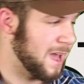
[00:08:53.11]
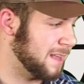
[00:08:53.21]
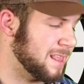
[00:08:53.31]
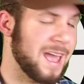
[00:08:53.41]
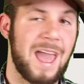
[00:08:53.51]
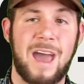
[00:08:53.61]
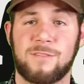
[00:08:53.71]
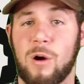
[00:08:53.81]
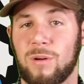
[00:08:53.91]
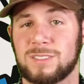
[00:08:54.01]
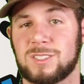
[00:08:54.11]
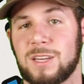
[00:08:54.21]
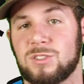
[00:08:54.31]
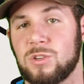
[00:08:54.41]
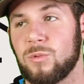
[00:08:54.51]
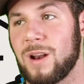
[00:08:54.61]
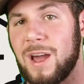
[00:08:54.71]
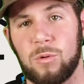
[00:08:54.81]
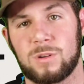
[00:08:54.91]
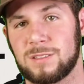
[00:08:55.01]
And they have, I want to say too, when
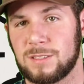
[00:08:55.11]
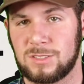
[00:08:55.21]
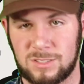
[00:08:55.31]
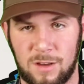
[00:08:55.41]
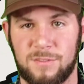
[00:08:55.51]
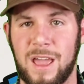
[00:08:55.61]
I ordered this stuff,